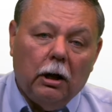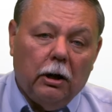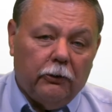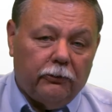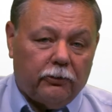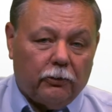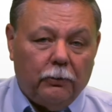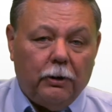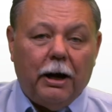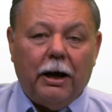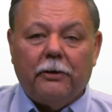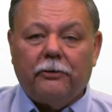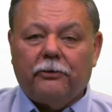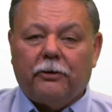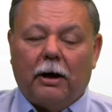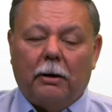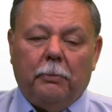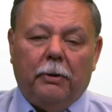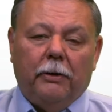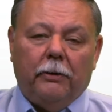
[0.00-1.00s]
So yes,
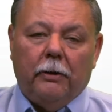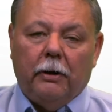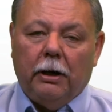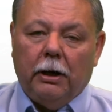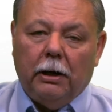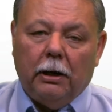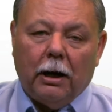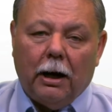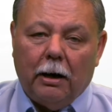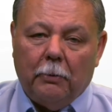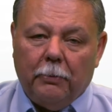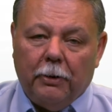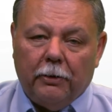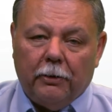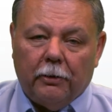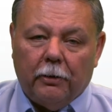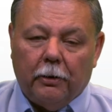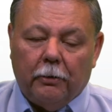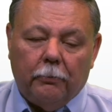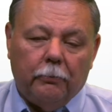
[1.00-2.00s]
I'm in
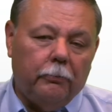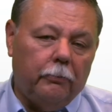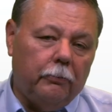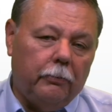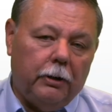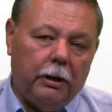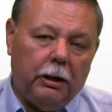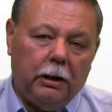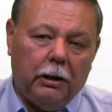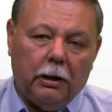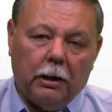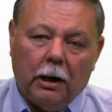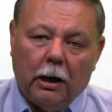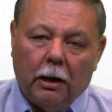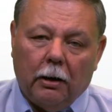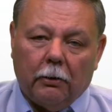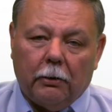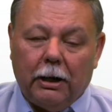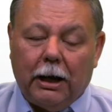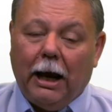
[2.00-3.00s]

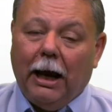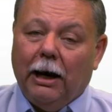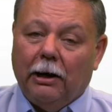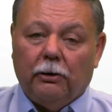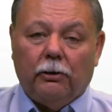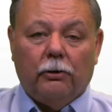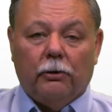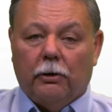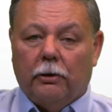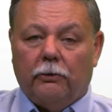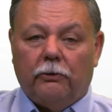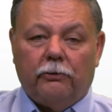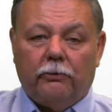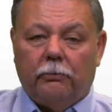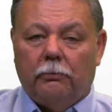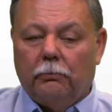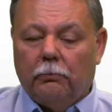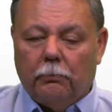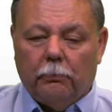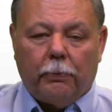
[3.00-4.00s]
the canned goods
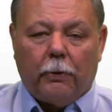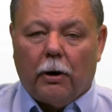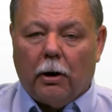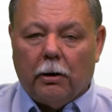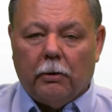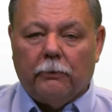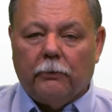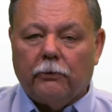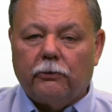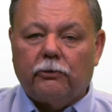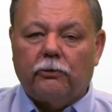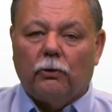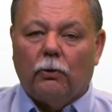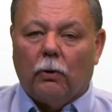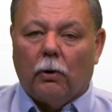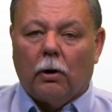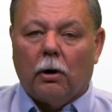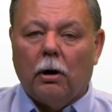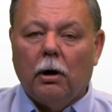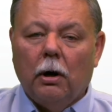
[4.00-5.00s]
part of the
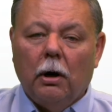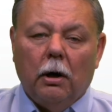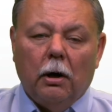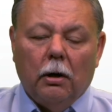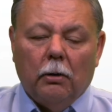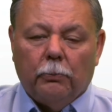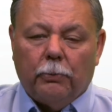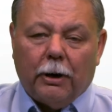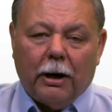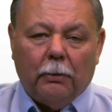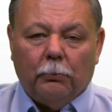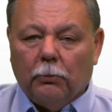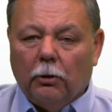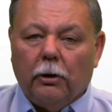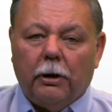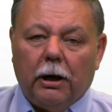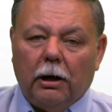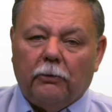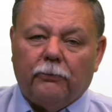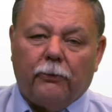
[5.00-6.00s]
store, but I'm
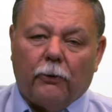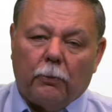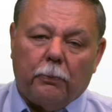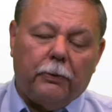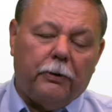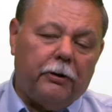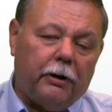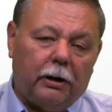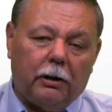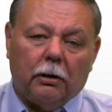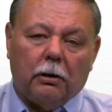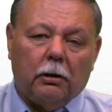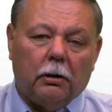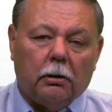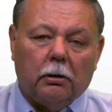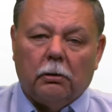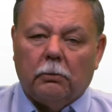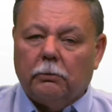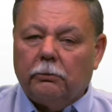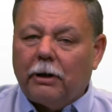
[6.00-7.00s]
looking for a
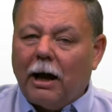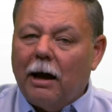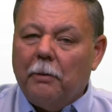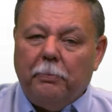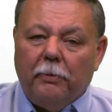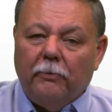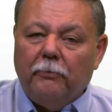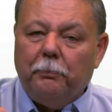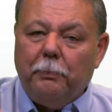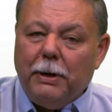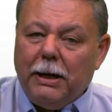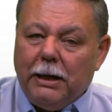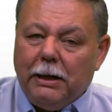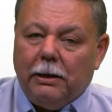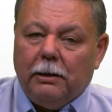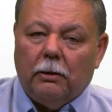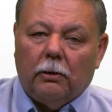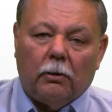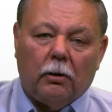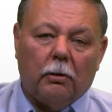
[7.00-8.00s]
particular type of
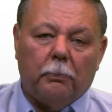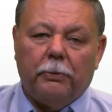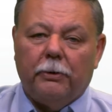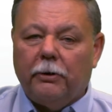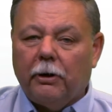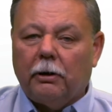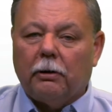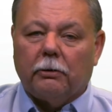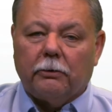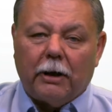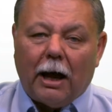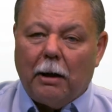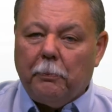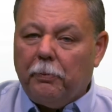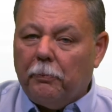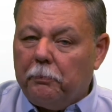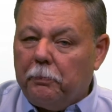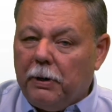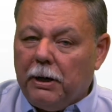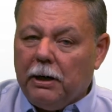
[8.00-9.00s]
bean or a particular type
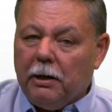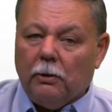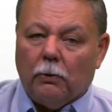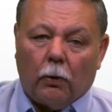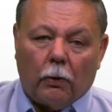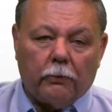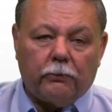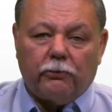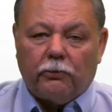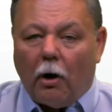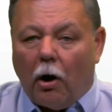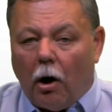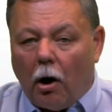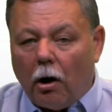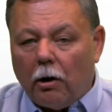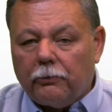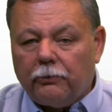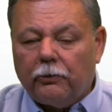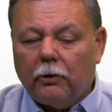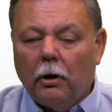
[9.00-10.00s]
of pea or
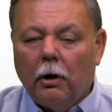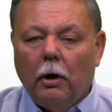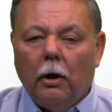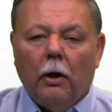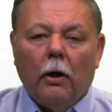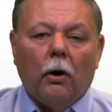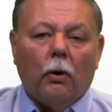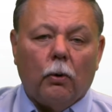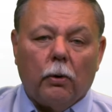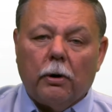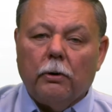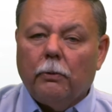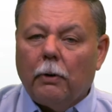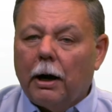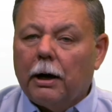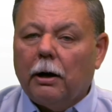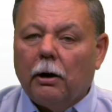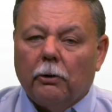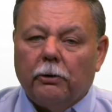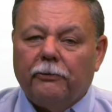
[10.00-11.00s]
sauce. Where do
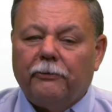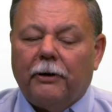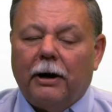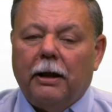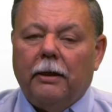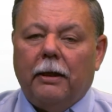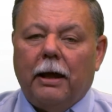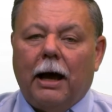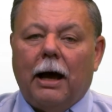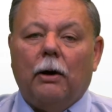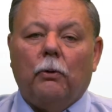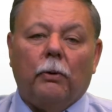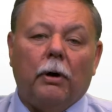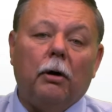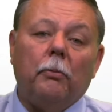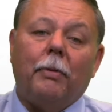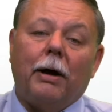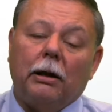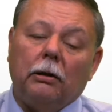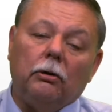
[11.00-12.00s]
I go to find that?
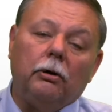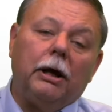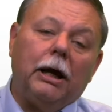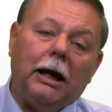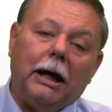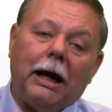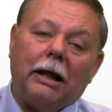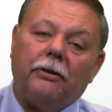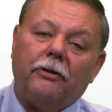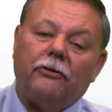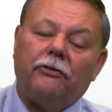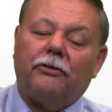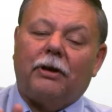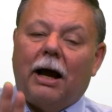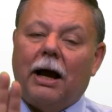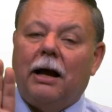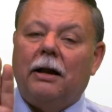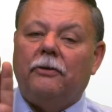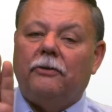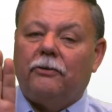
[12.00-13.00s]
Well, by looking at the
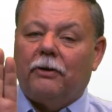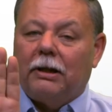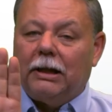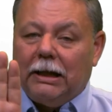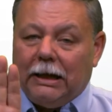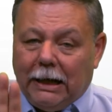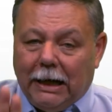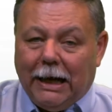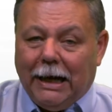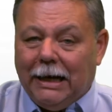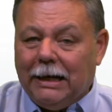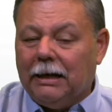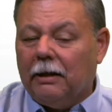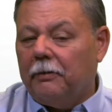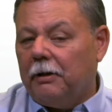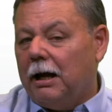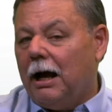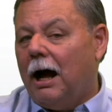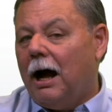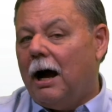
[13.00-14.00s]
signs at the end
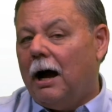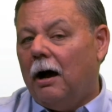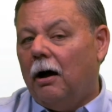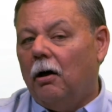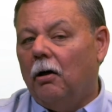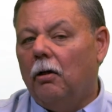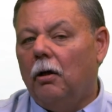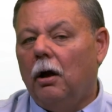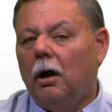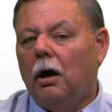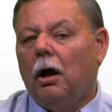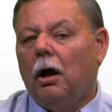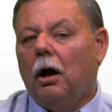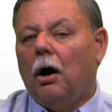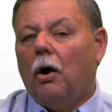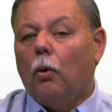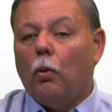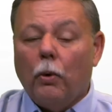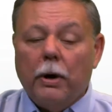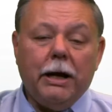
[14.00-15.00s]
of the aisle,
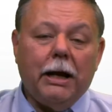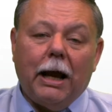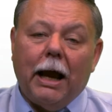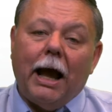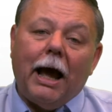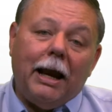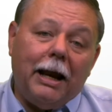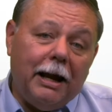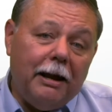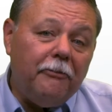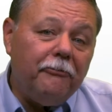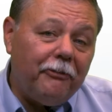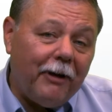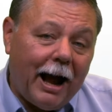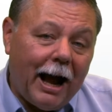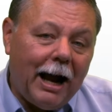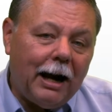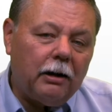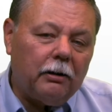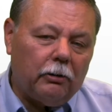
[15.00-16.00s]
we can, in
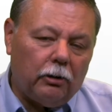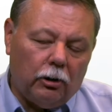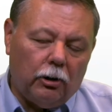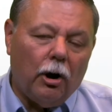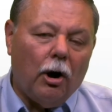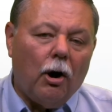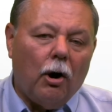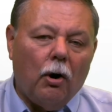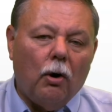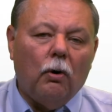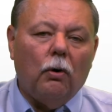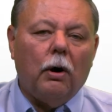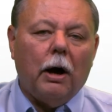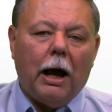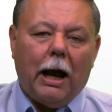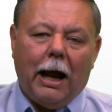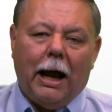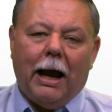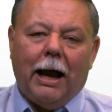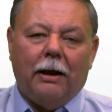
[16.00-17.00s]
fact, go
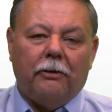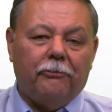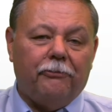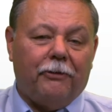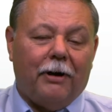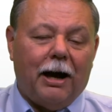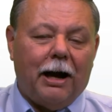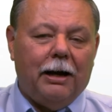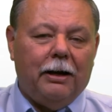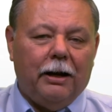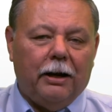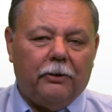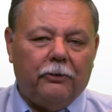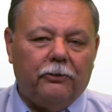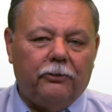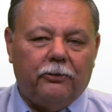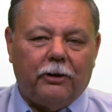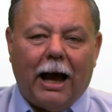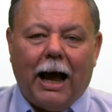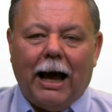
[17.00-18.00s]
and find
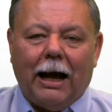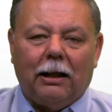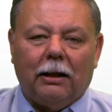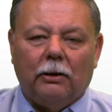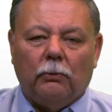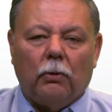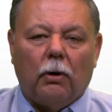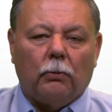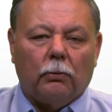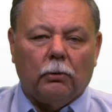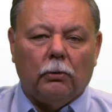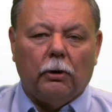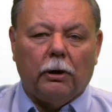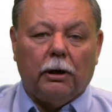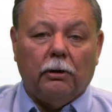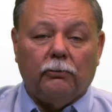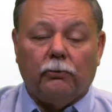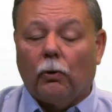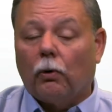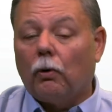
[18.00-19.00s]
exactly what we're
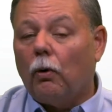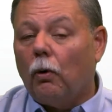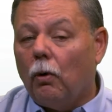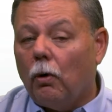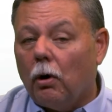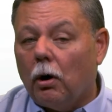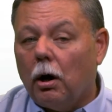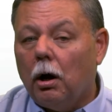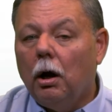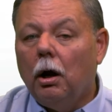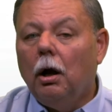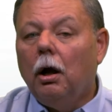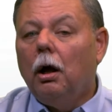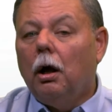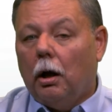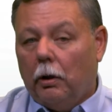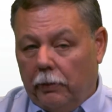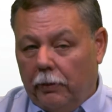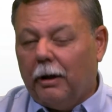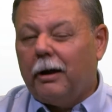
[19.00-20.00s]
looking for, or
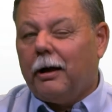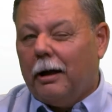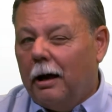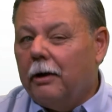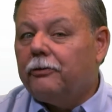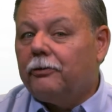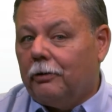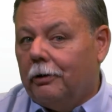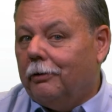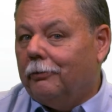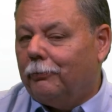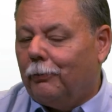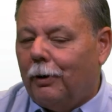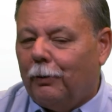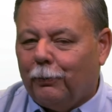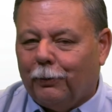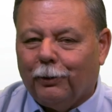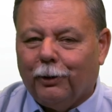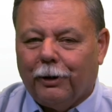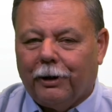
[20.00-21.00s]
the cousin of what
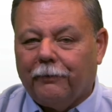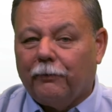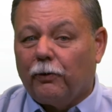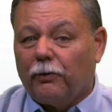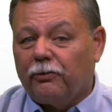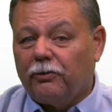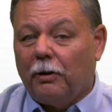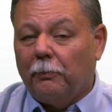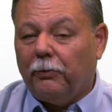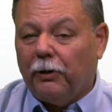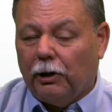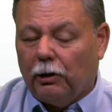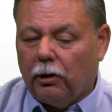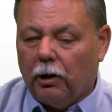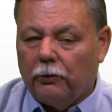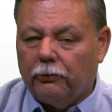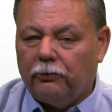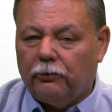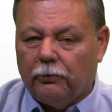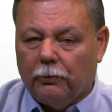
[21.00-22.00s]
we're looking for, something
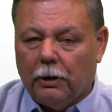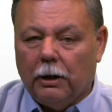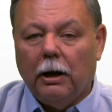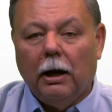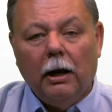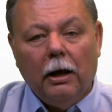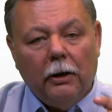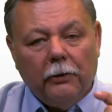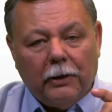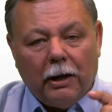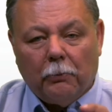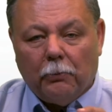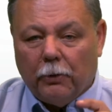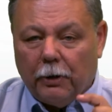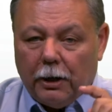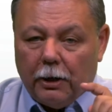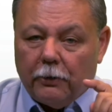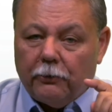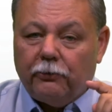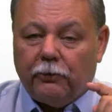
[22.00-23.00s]
close to it, that will
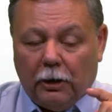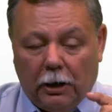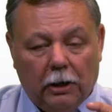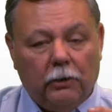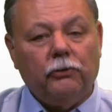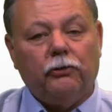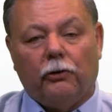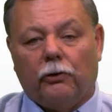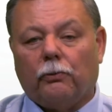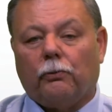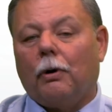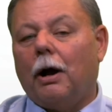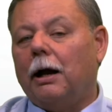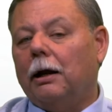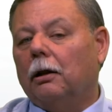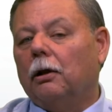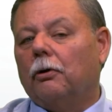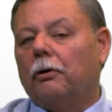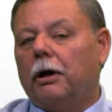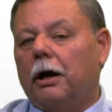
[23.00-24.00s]
get us into the
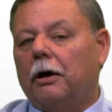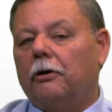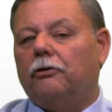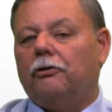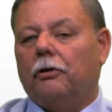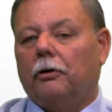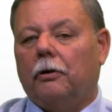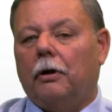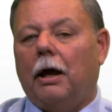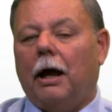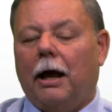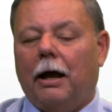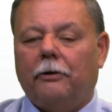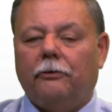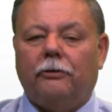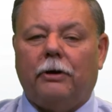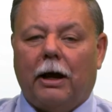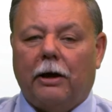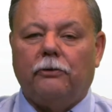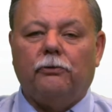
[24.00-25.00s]
right location
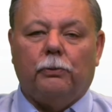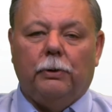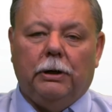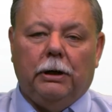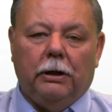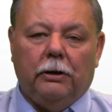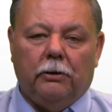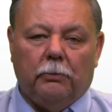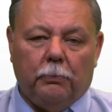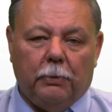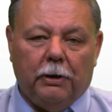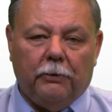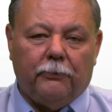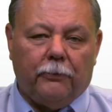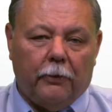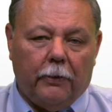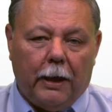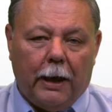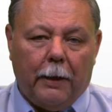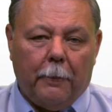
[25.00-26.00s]
as we need to be
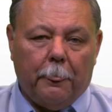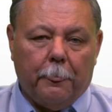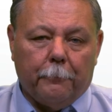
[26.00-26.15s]
for that.